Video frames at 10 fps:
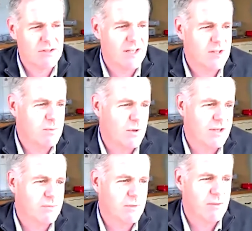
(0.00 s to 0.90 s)
because let's be
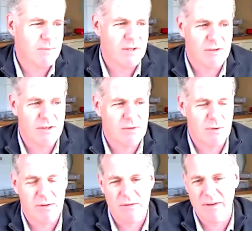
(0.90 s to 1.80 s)
honest, we're opening on the
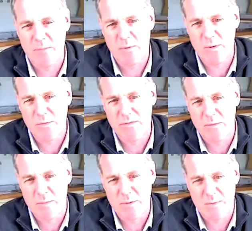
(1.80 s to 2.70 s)
12th of April
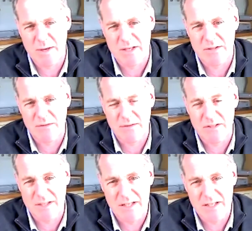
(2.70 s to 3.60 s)
from a perspective of
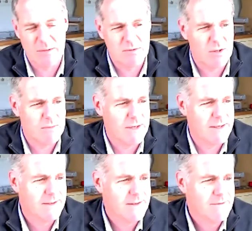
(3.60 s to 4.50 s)
the dealerships opening,